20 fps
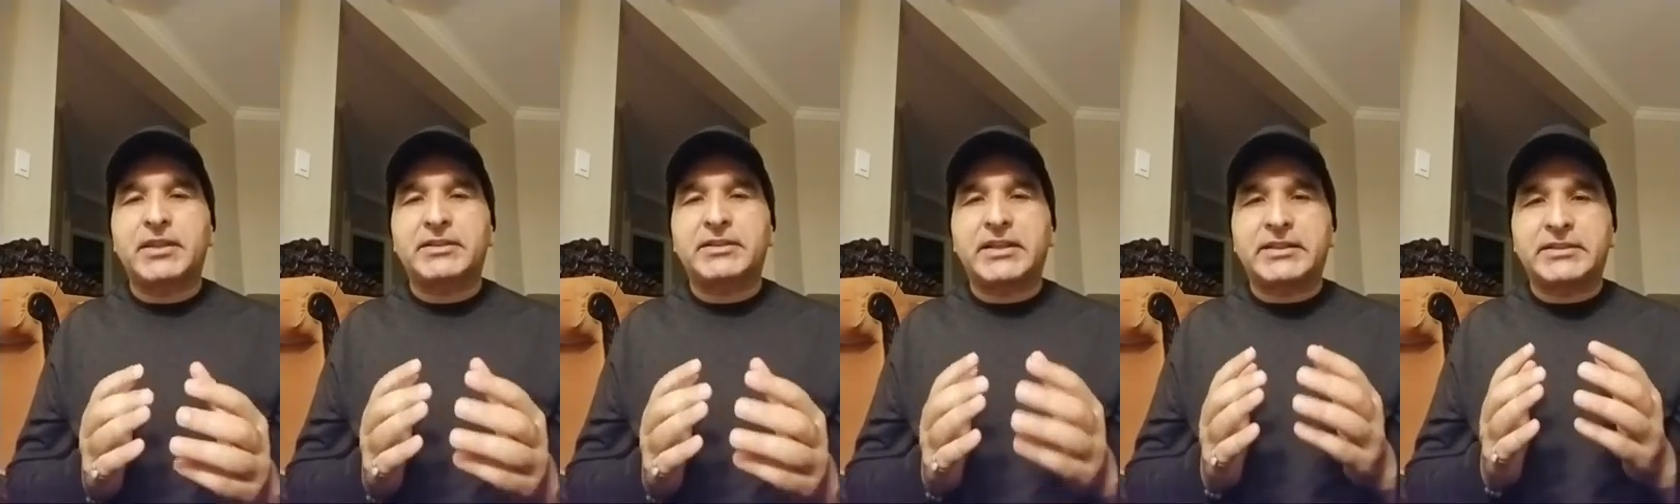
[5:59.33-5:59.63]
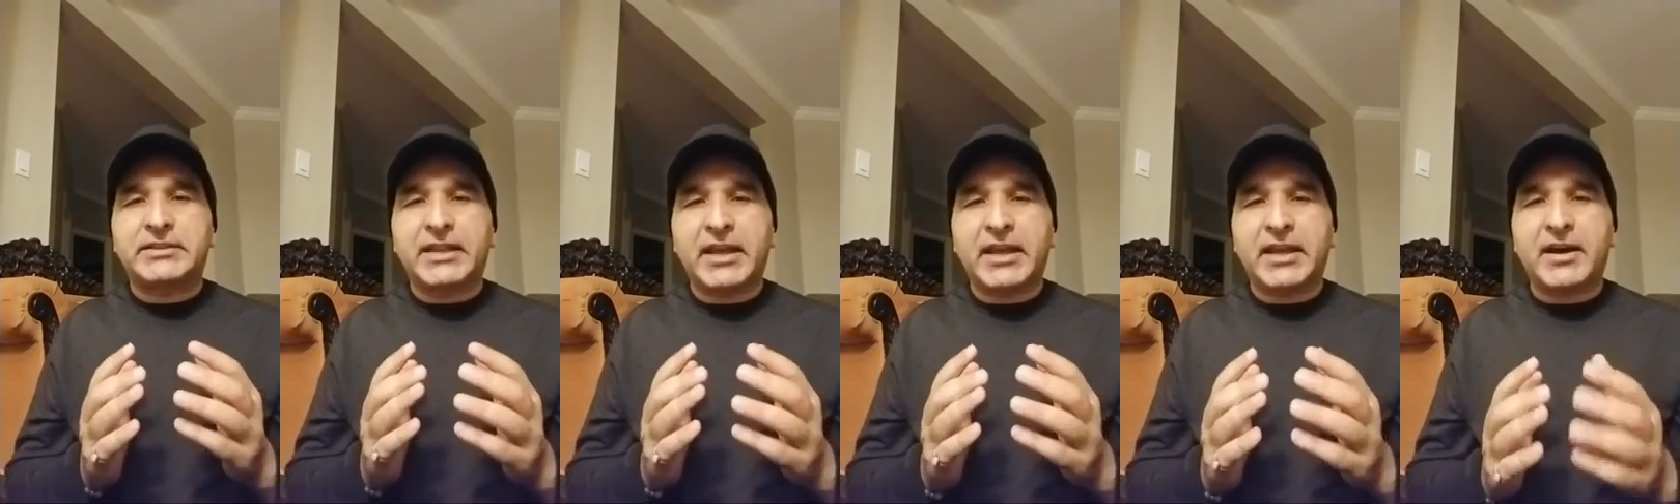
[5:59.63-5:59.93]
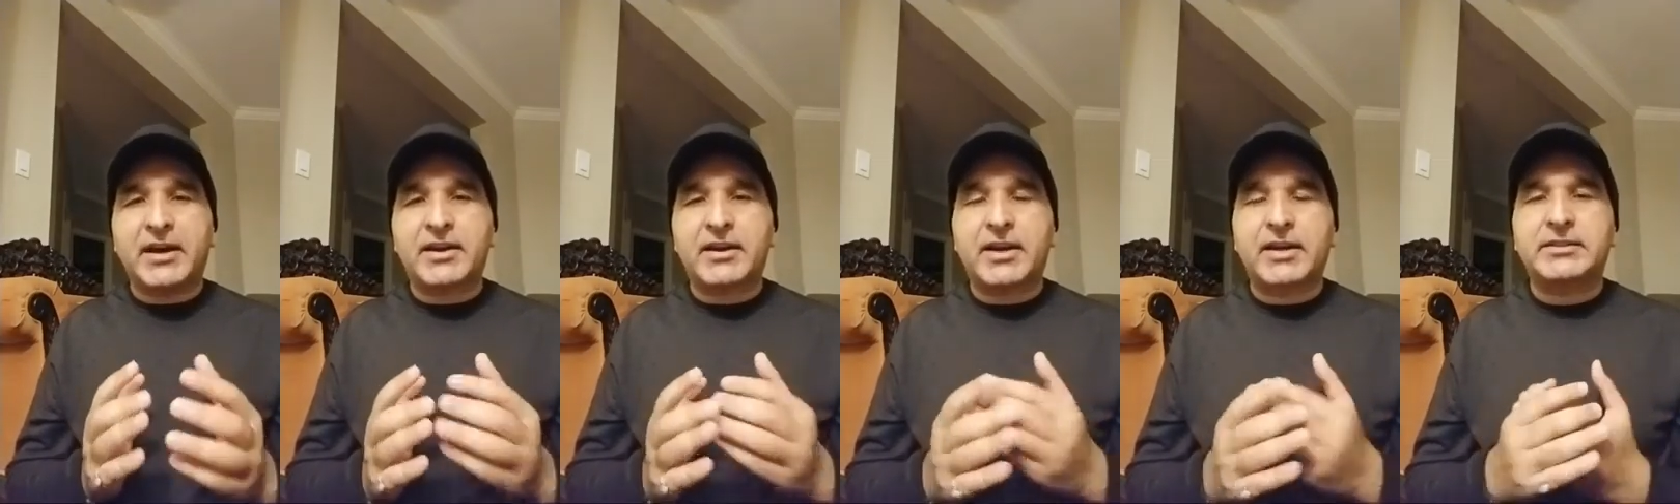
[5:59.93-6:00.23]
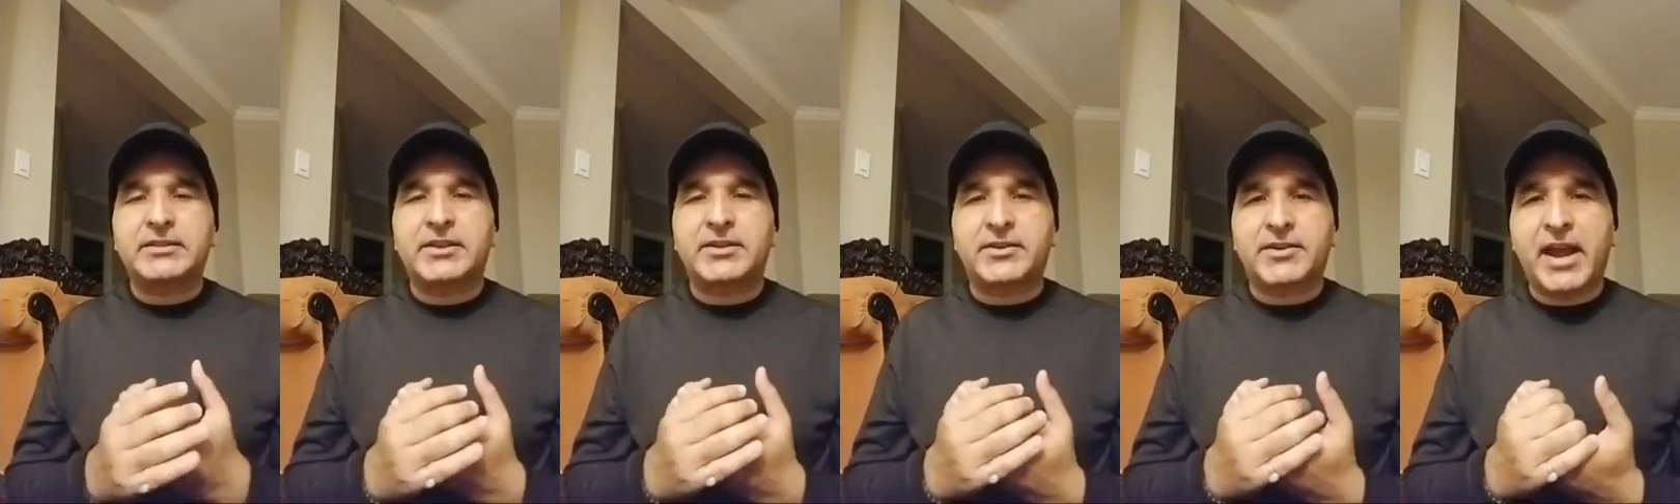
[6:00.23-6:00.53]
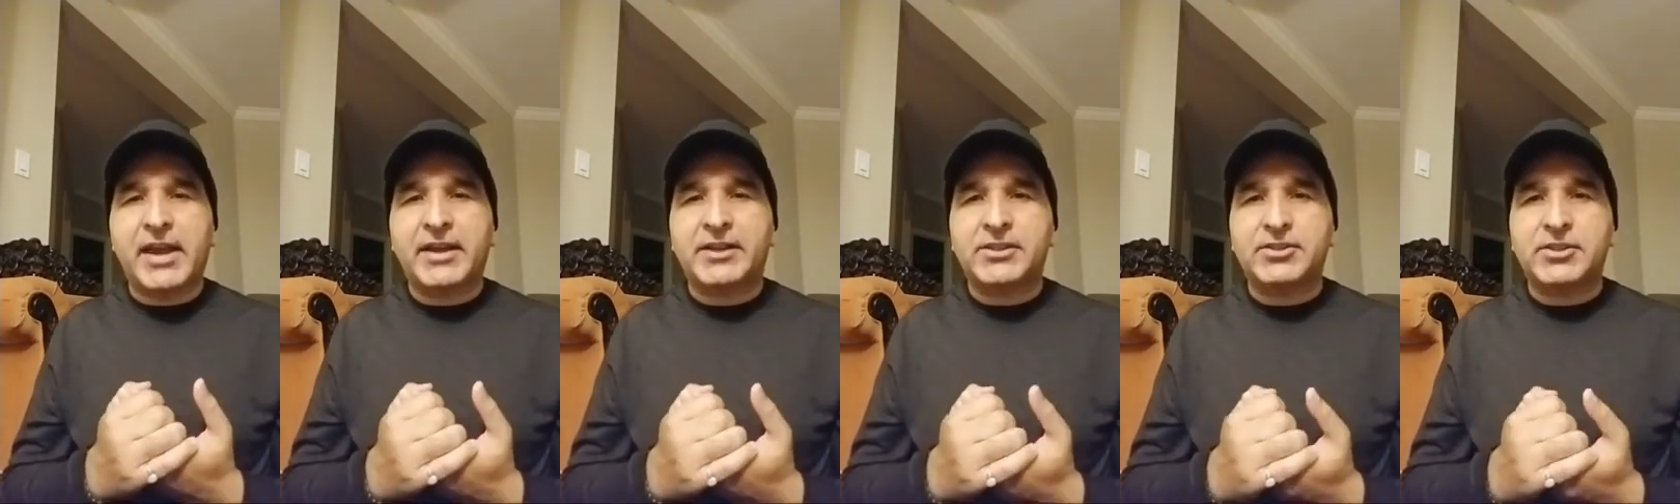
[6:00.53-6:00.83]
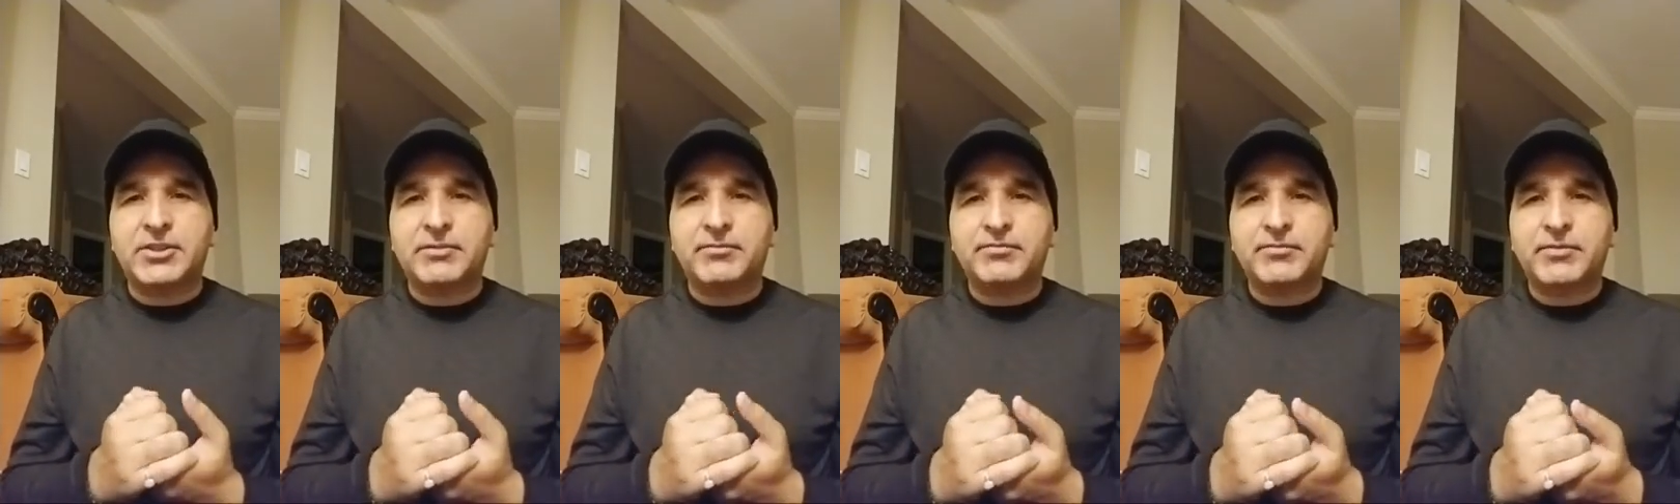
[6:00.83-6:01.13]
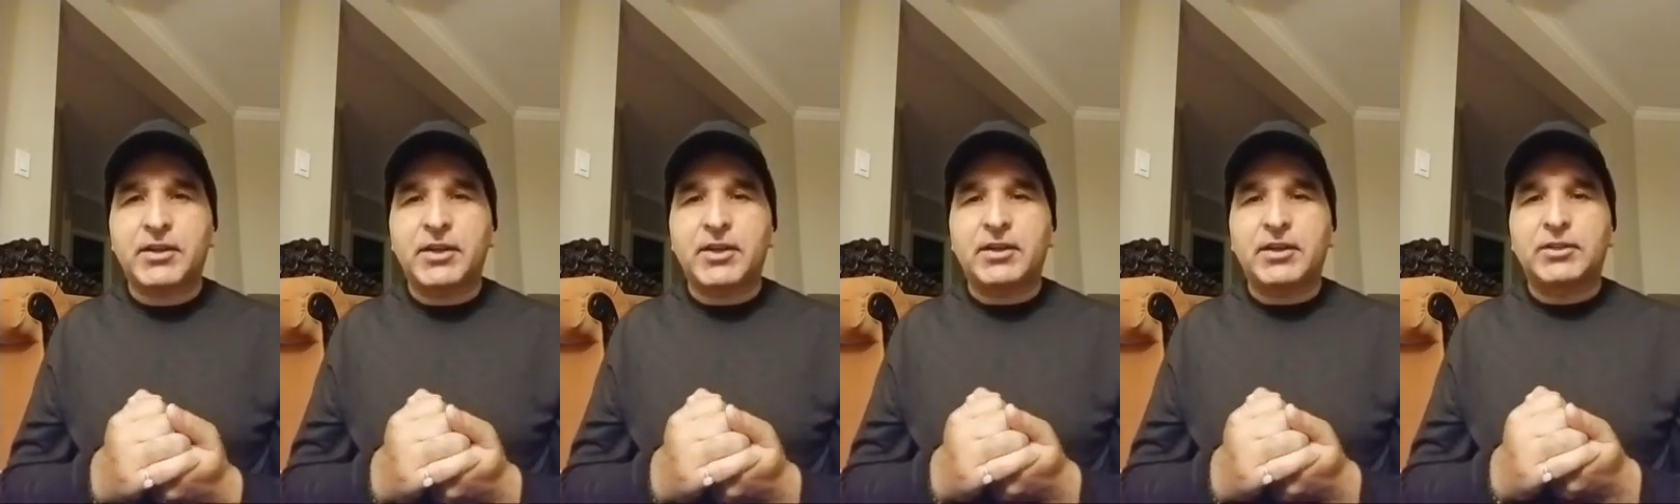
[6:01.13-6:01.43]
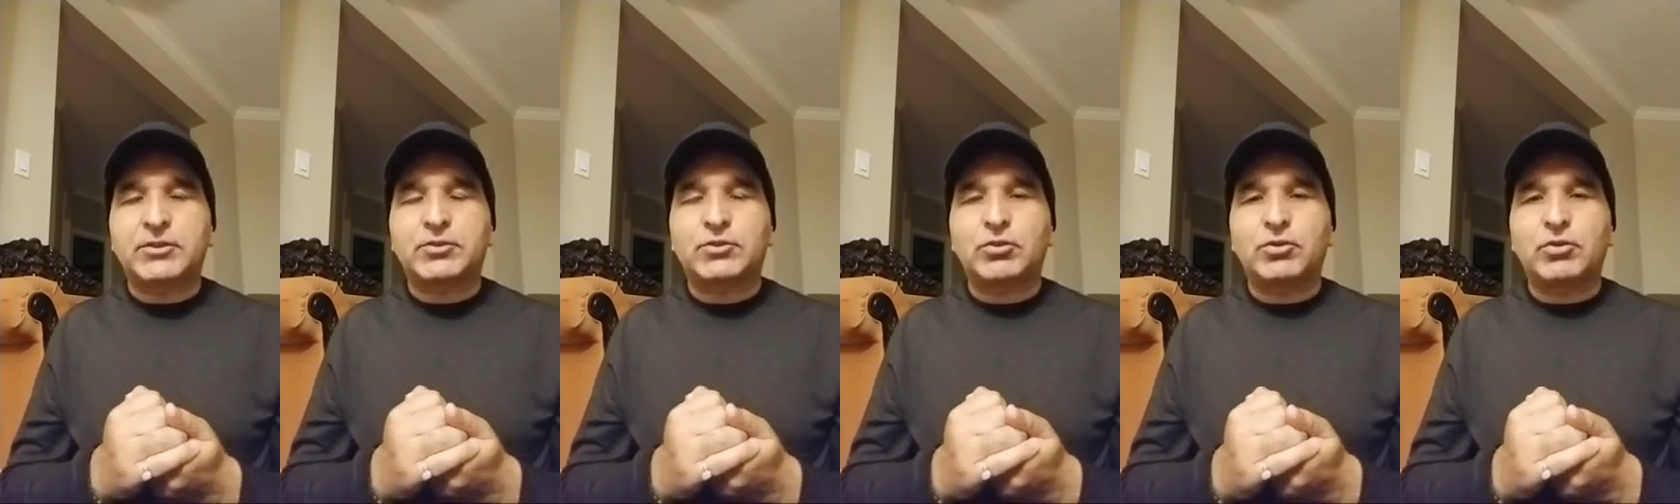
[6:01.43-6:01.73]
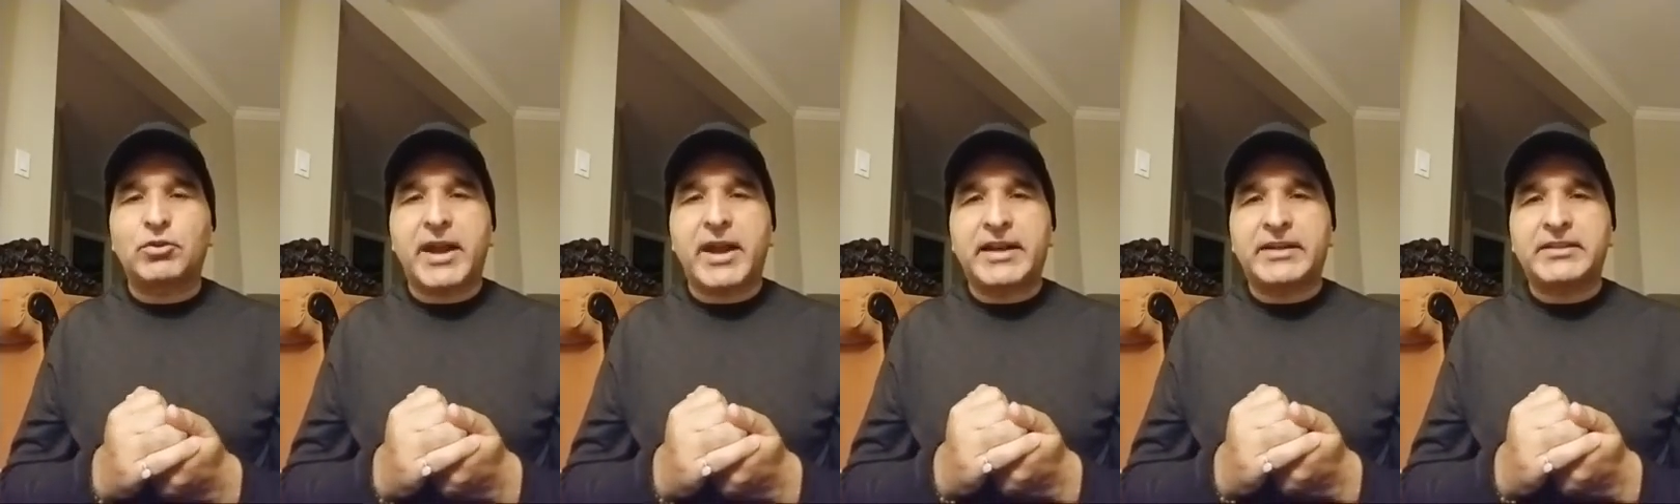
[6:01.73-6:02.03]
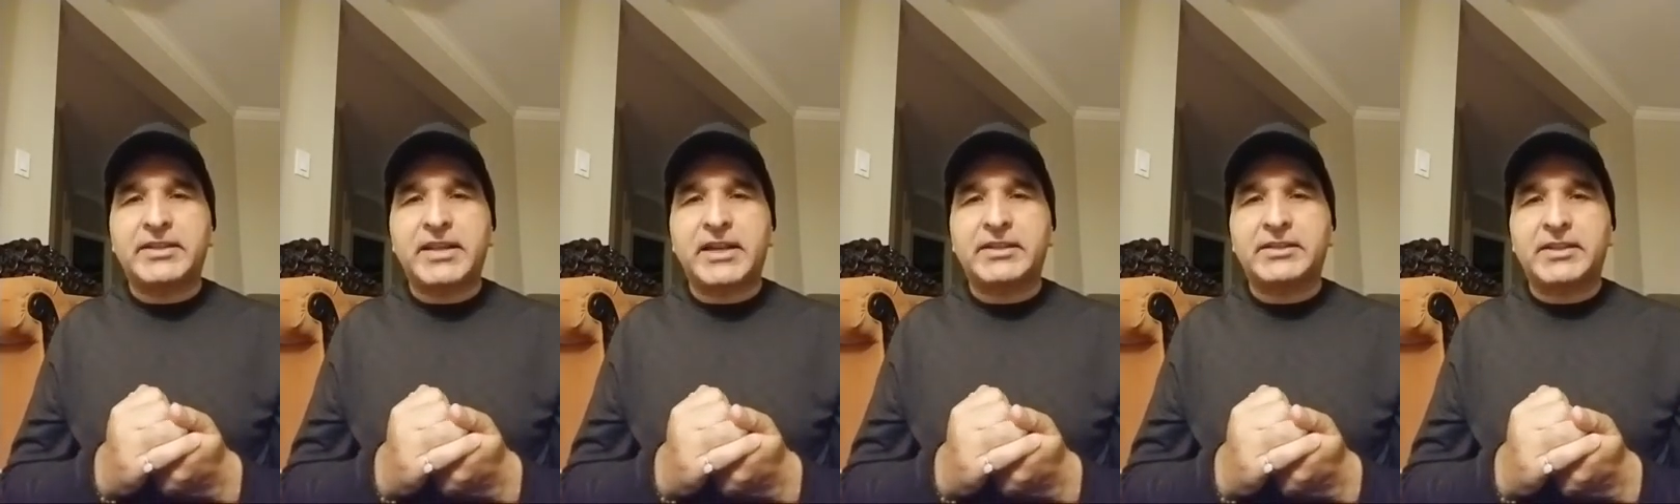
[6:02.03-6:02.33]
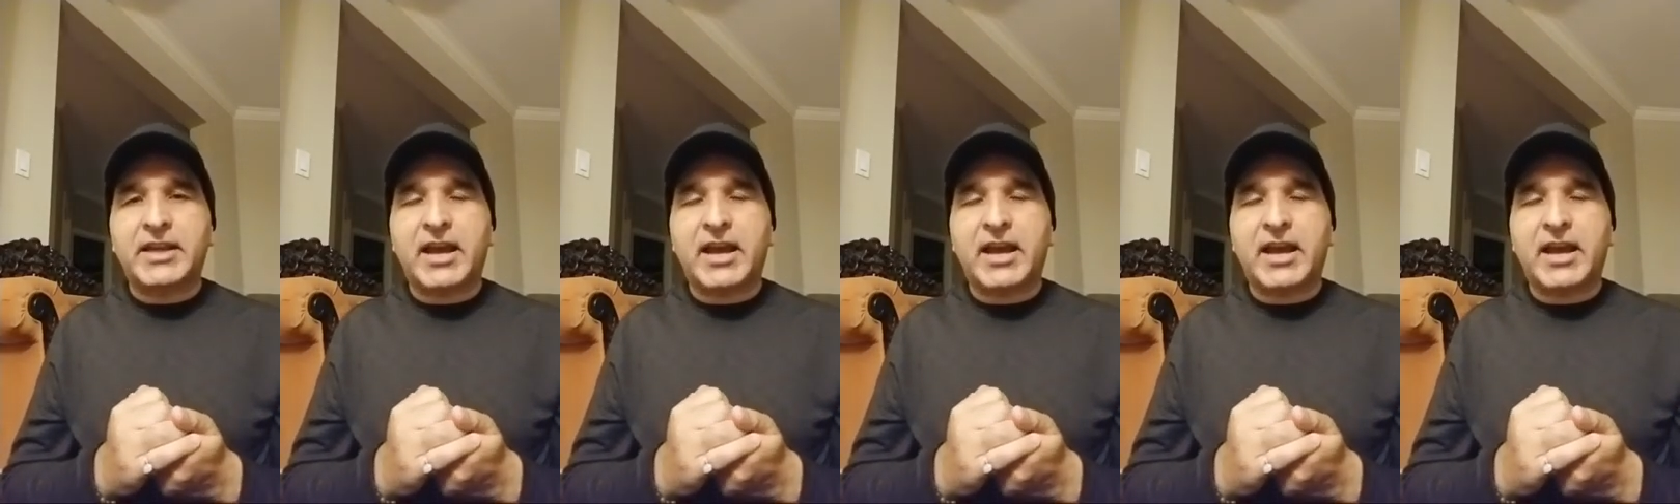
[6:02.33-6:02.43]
that they are on the right, so at that